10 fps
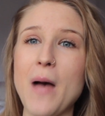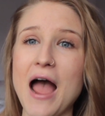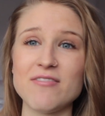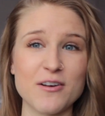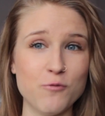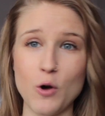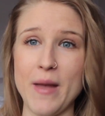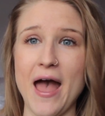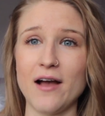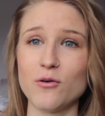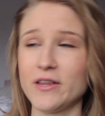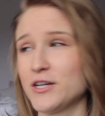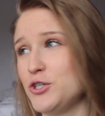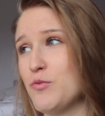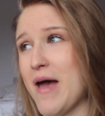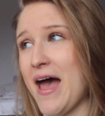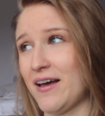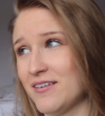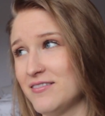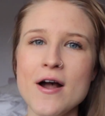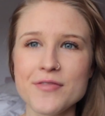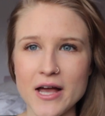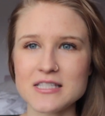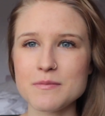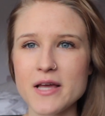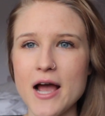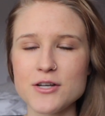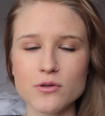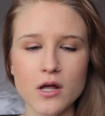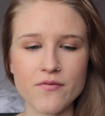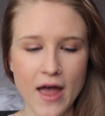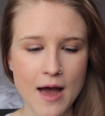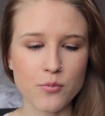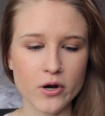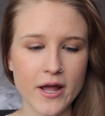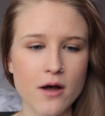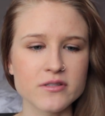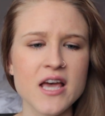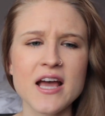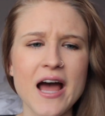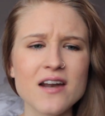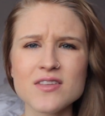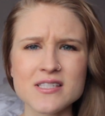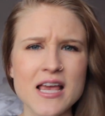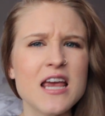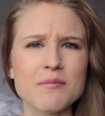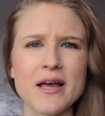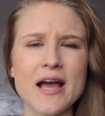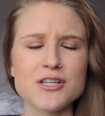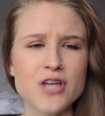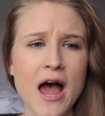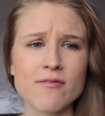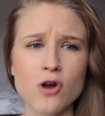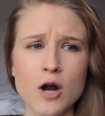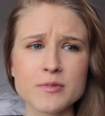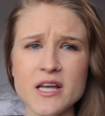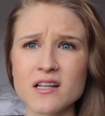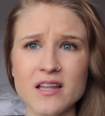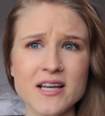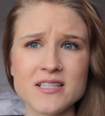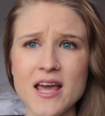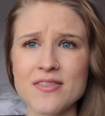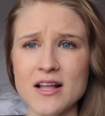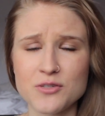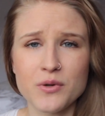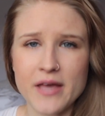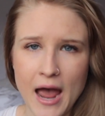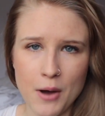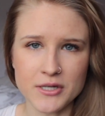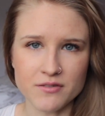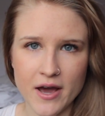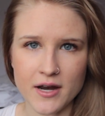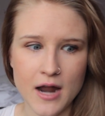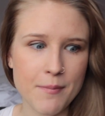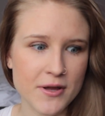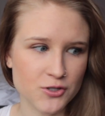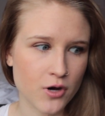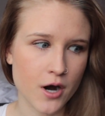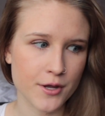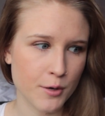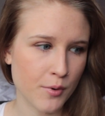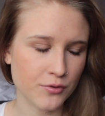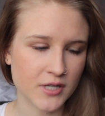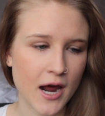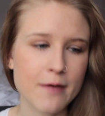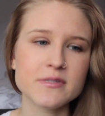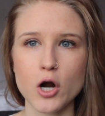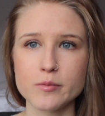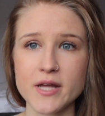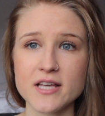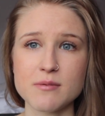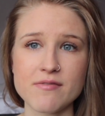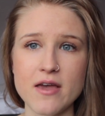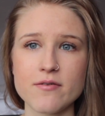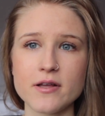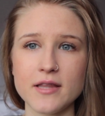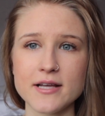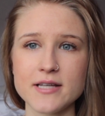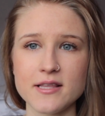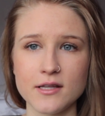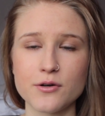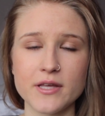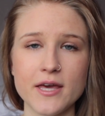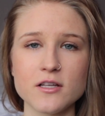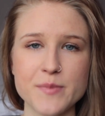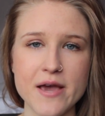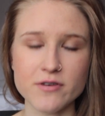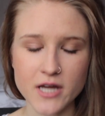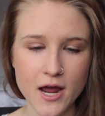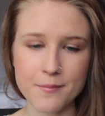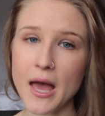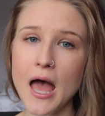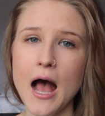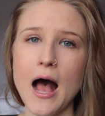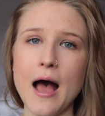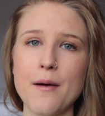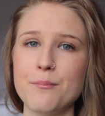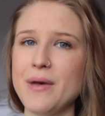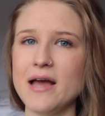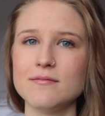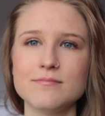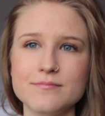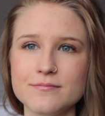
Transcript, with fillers: I have like a four pack or like a two pack. That's something I do a lot of ab workouts, kind of the same. Like I have an arm day and a leg day and that's really how I divide it up. I do cardio both times. Arm day is my favorite. Leg day literally kills me every time. Um, but